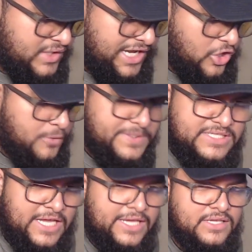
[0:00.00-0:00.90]
I hope
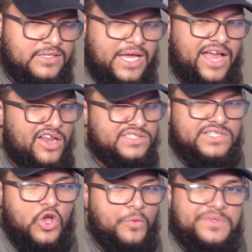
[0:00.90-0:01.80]
it's like, I
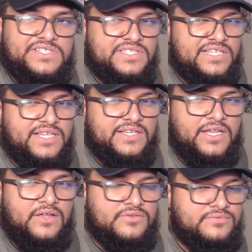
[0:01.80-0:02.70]
honestly hope this doesn't get taken
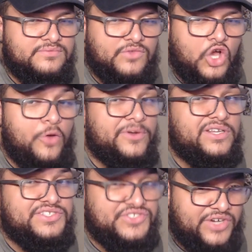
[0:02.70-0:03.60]
down. I hope I don't
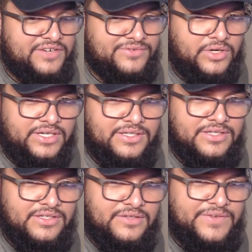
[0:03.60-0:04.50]
get a strike for it.
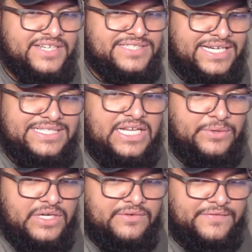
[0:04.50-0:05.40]
If it gets taken down,
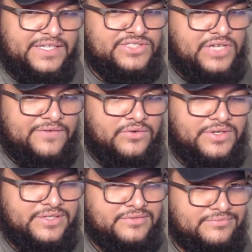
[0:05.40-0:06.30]
whatever. If I get a strike for it.